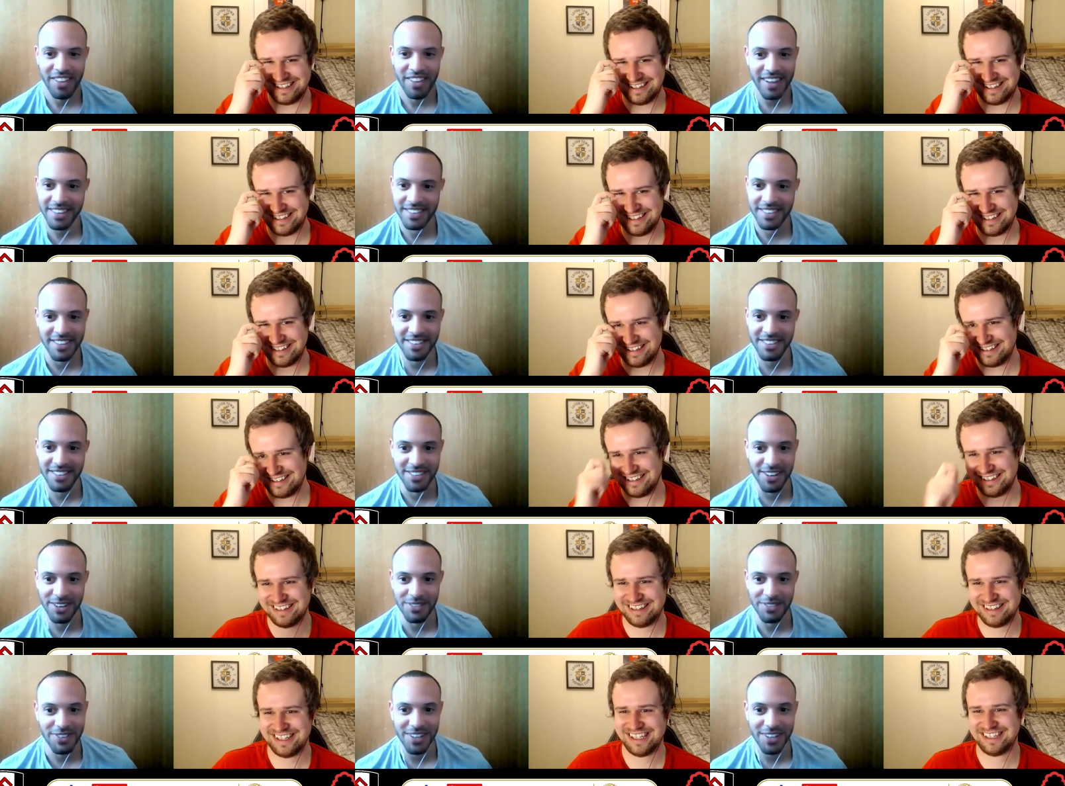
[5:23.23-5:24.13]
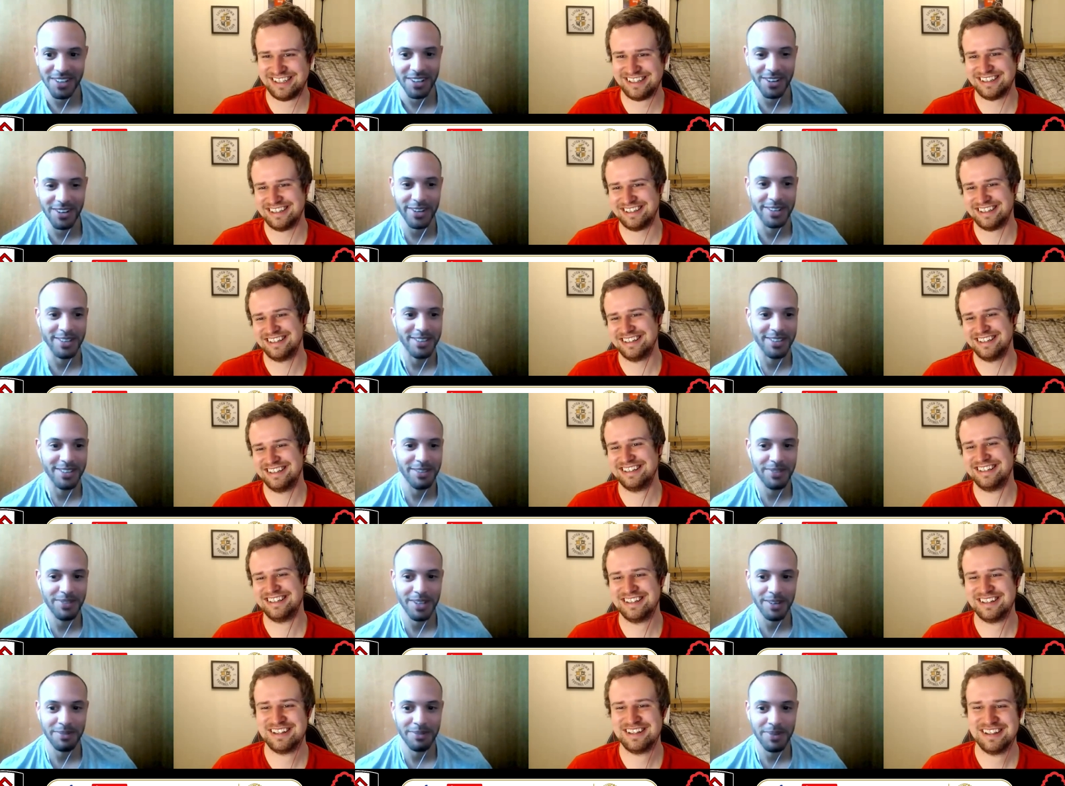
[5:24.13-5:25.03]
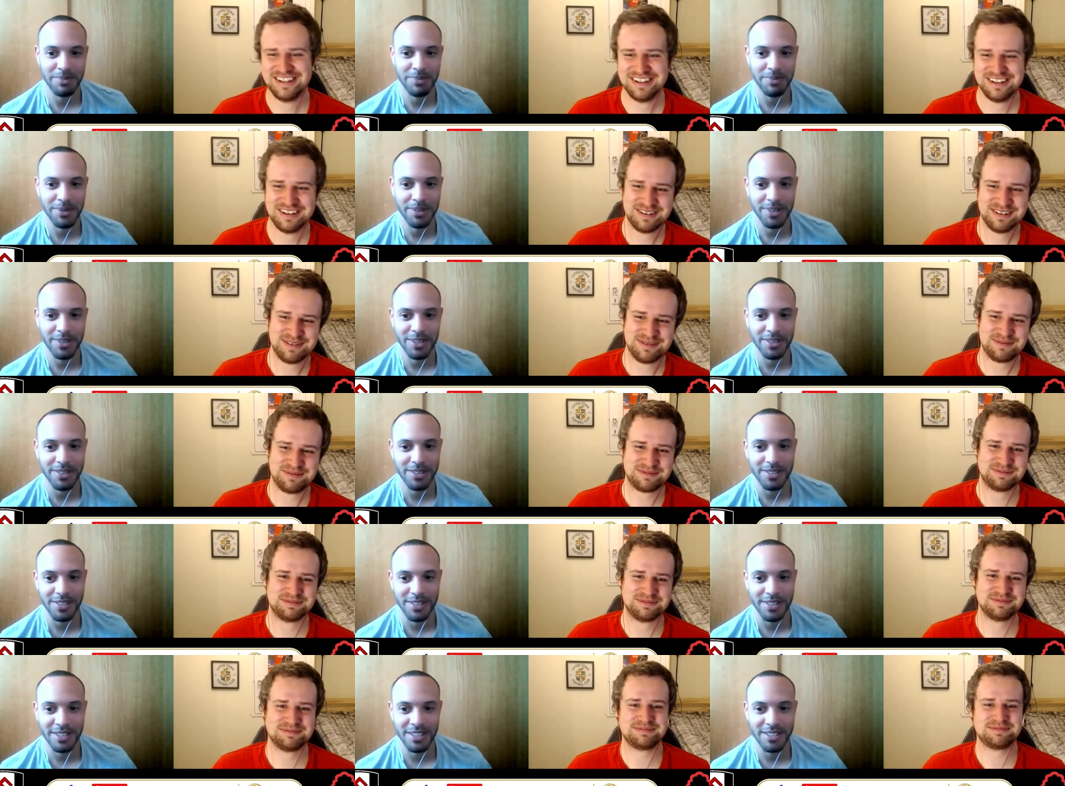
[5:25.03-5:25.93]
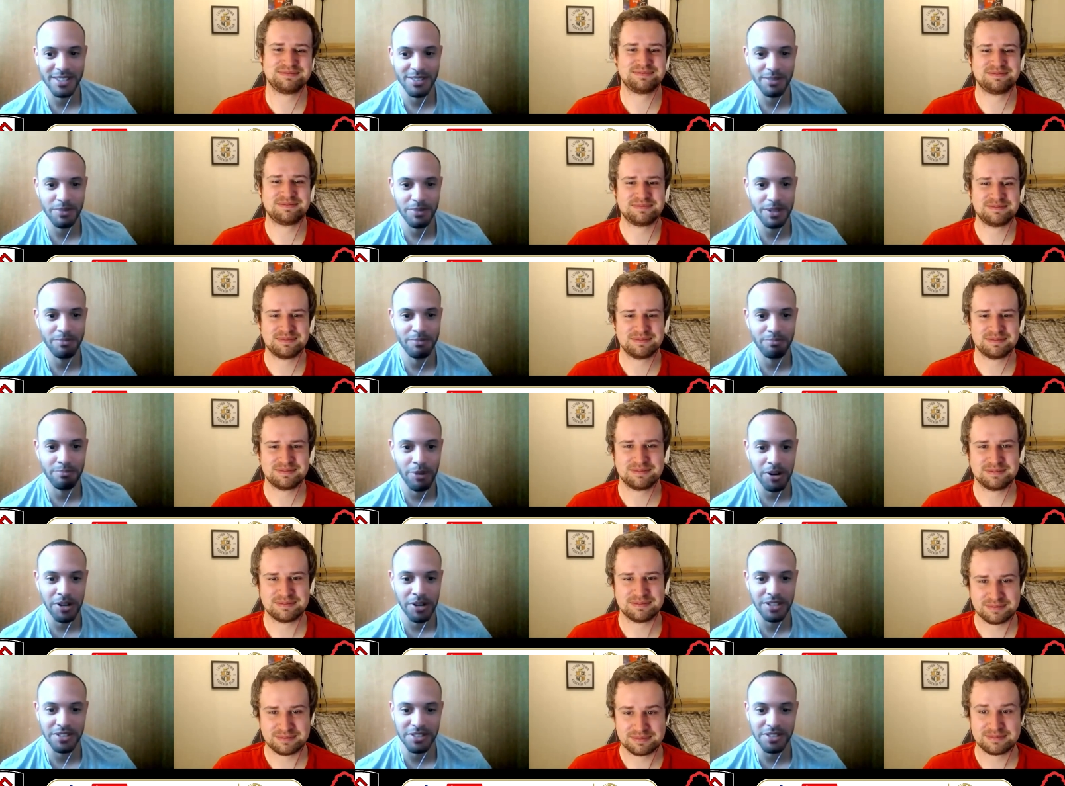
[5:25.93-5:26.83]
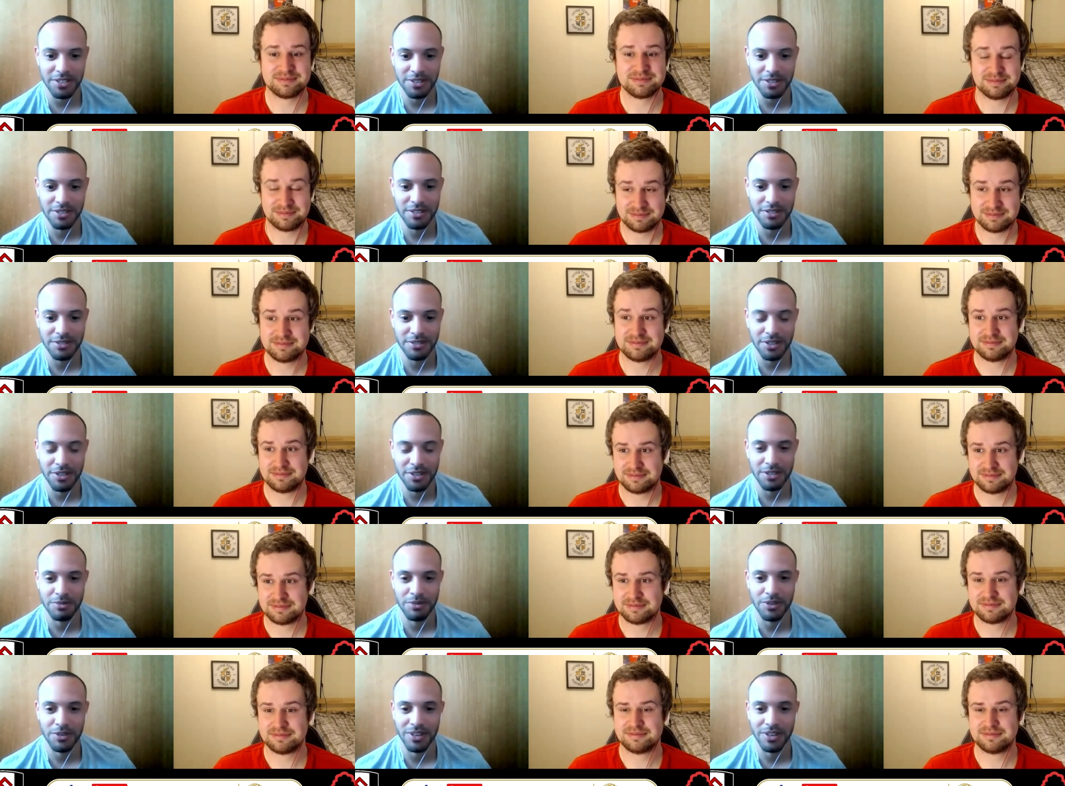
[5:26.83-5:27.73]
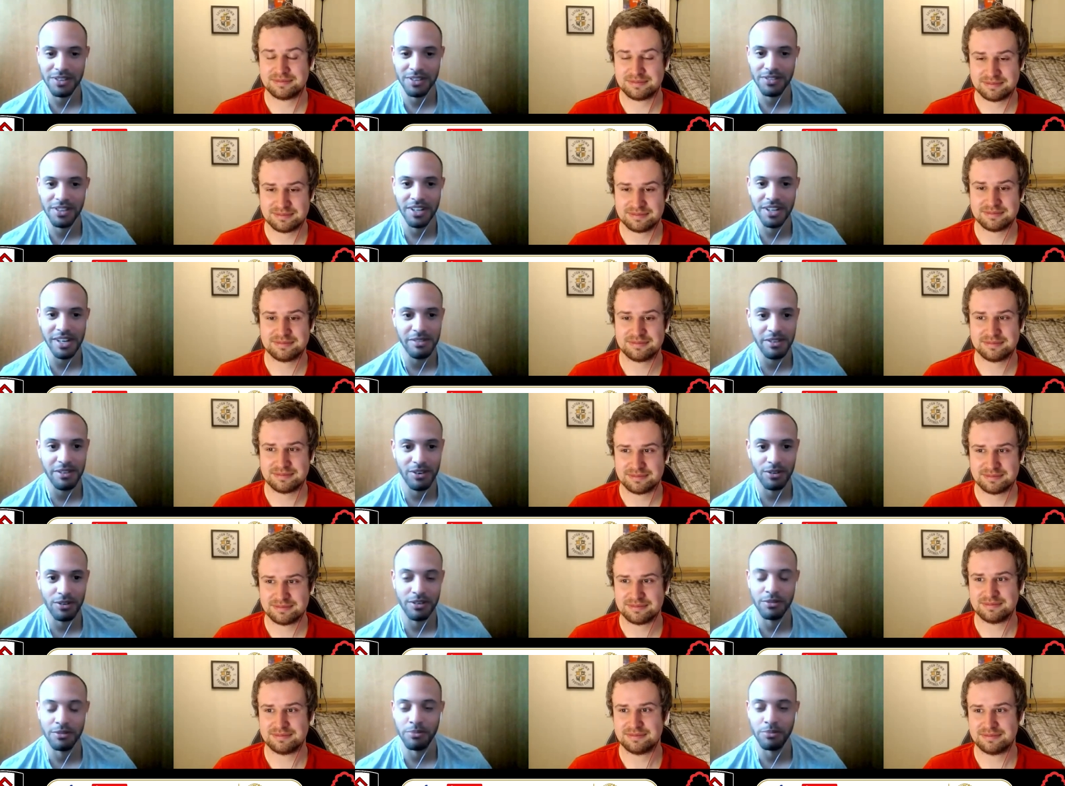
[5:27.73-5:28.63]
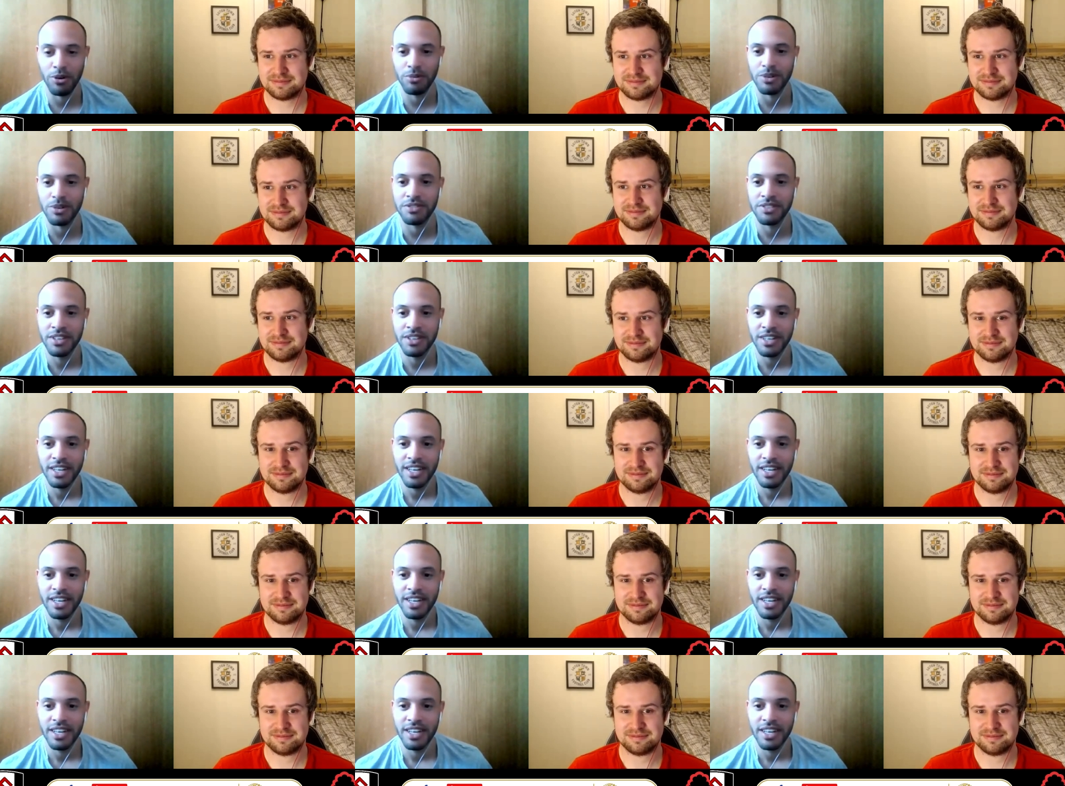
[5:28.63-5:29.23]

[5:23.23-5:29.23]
Speaker 1: that didn't look over the line. I'll be I'll be brutally honest, and it's not being biased to Fulham or anything like that or, or Bournemouth.